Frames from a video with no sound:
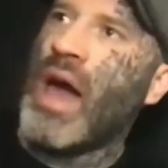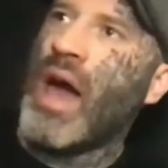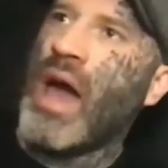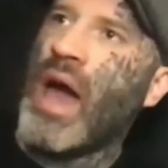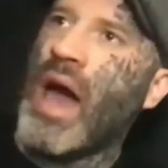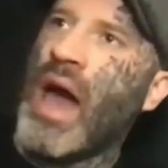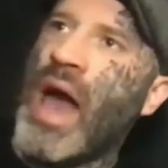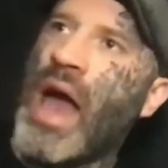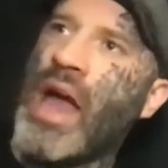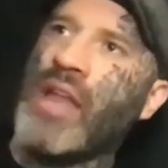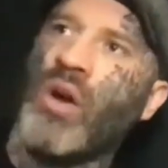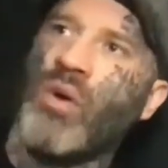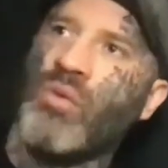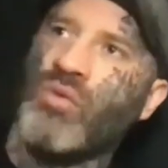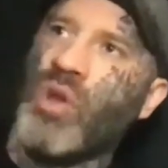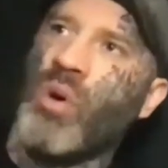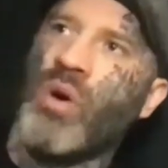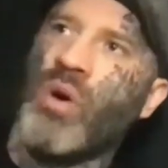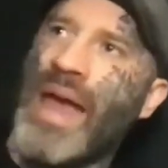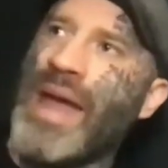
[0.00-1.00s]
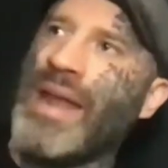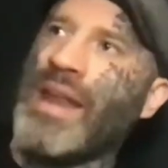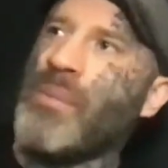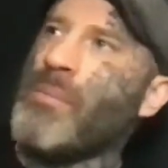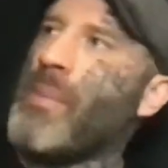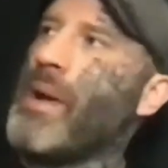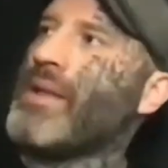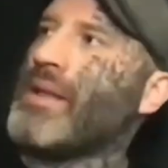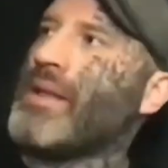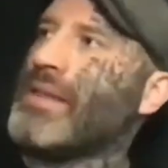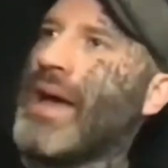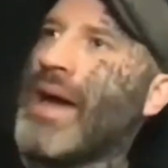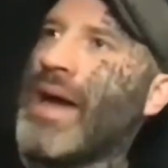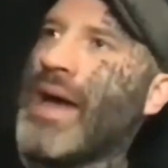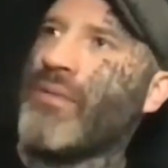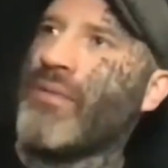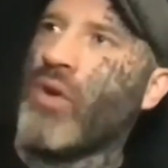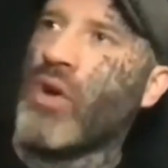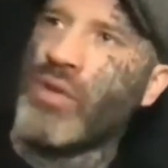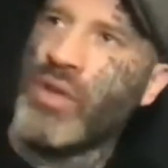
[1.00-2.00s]
I don't know of any man
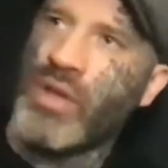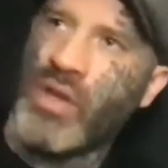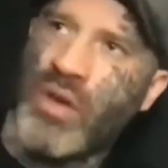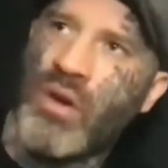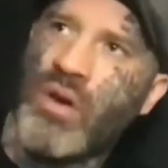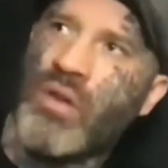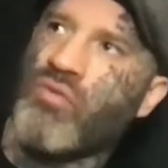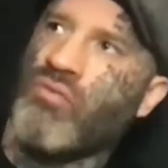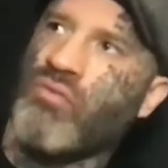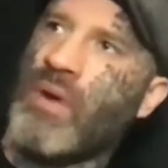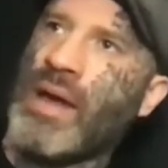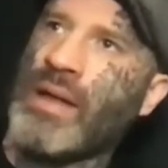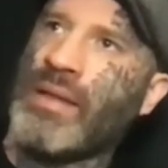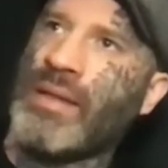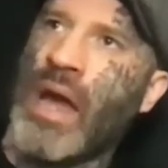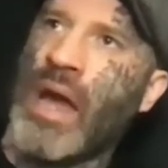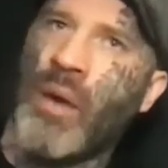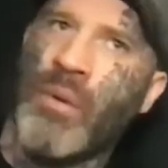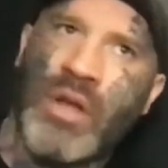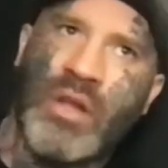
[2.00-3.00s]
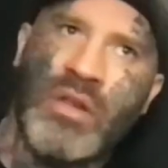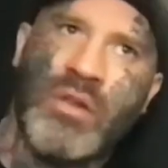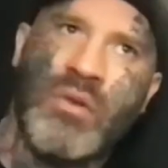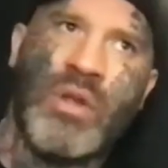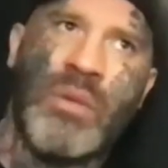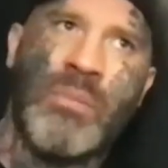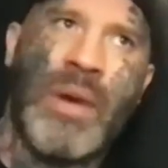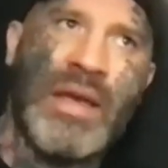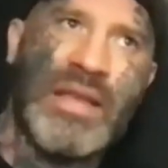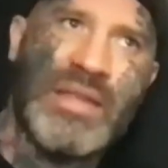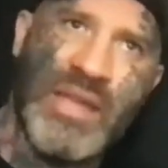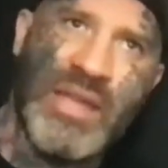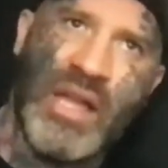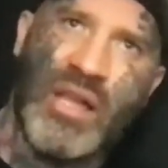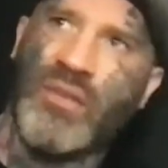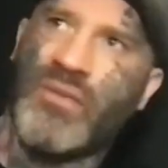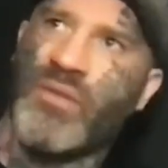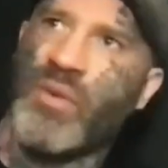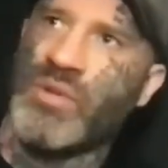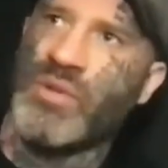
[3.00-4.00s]
alive on the earth right now, including
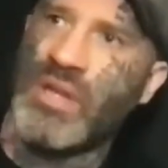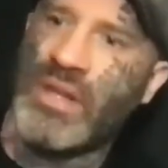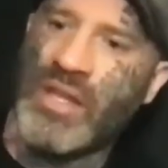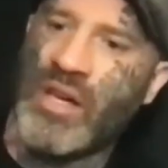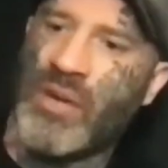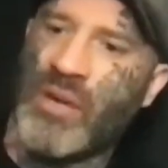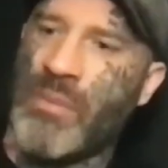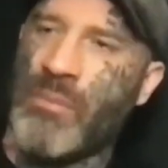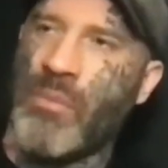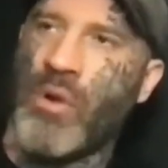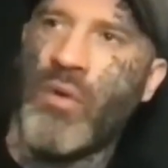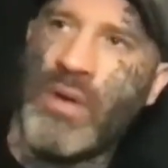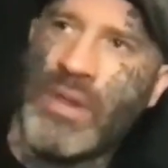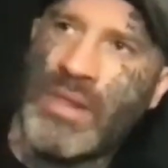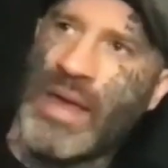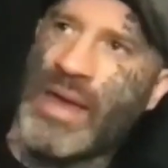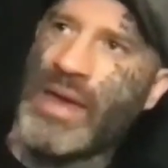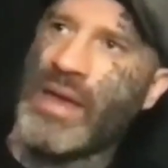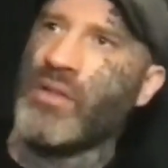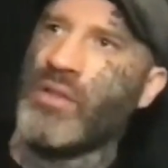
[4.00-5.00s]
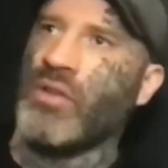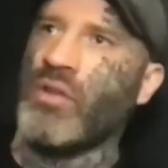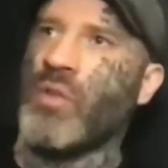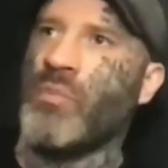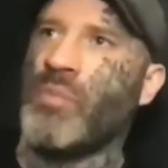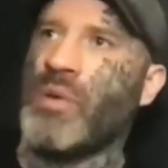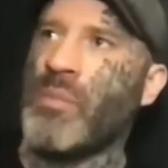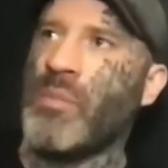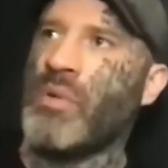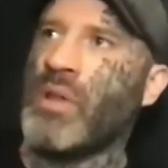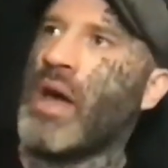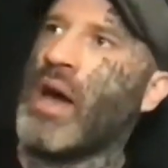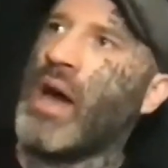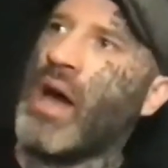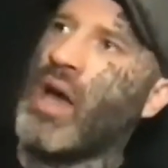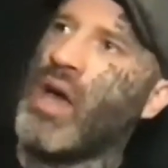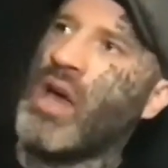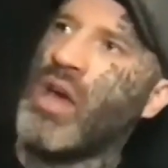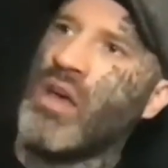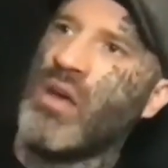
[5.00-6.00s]
myself, who is a little bit more enlightened than other people
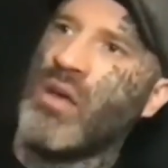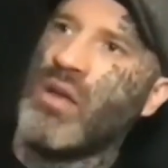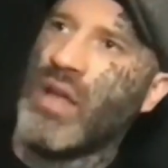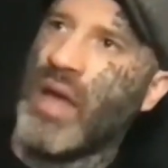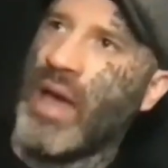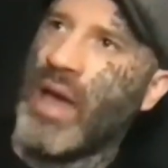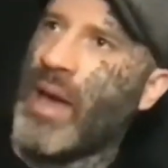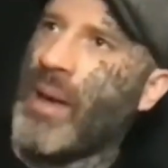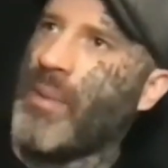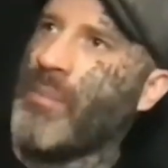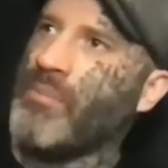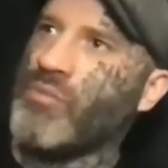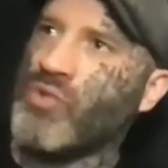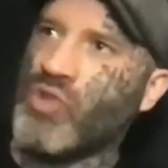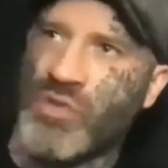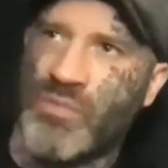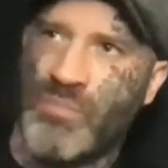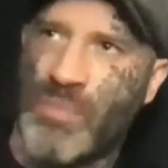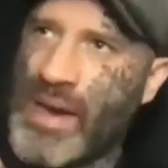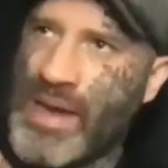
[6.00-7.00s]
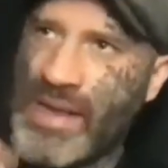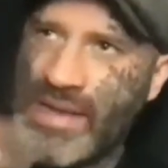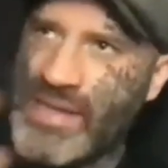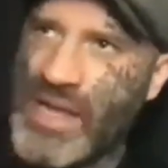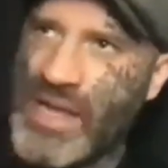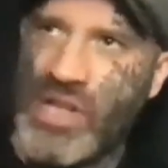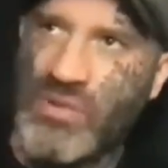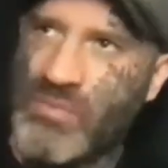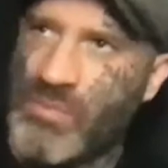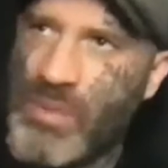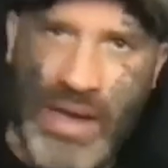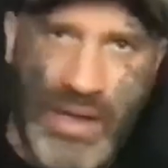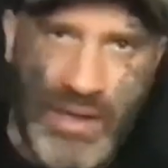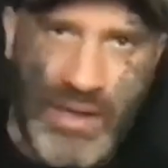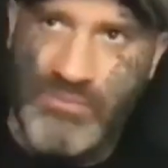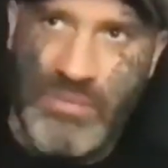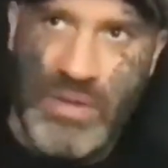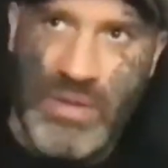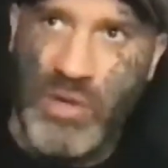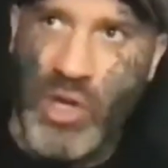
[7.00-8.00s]
are, just by
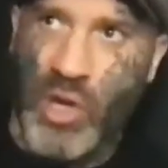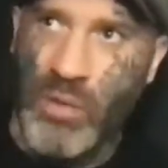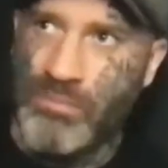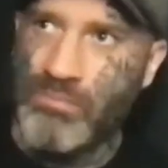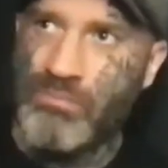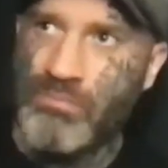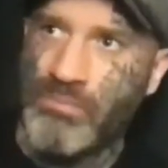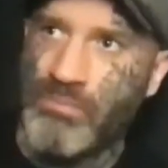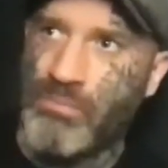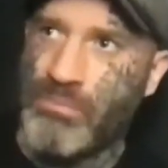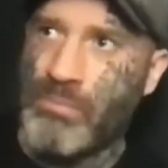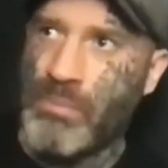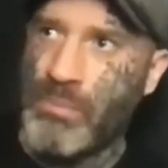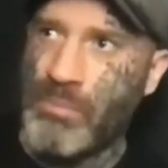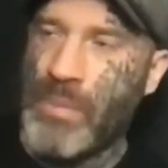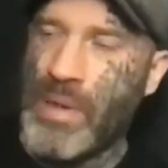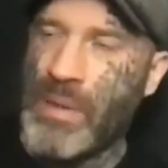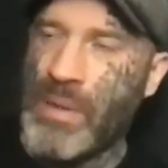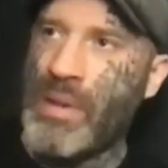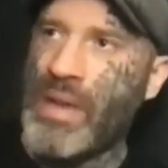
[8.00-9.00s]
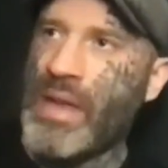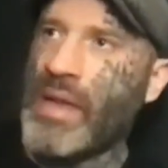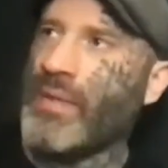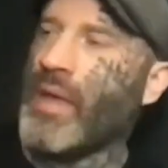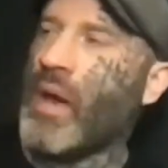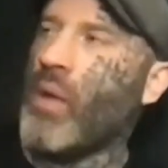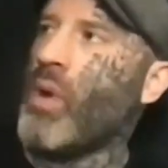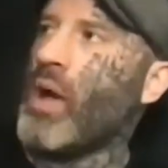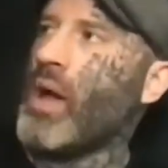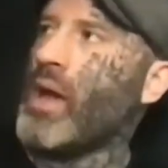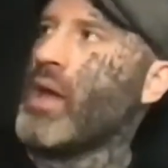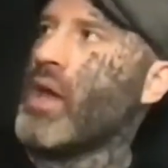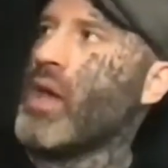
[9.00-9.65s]
you know, me being that way,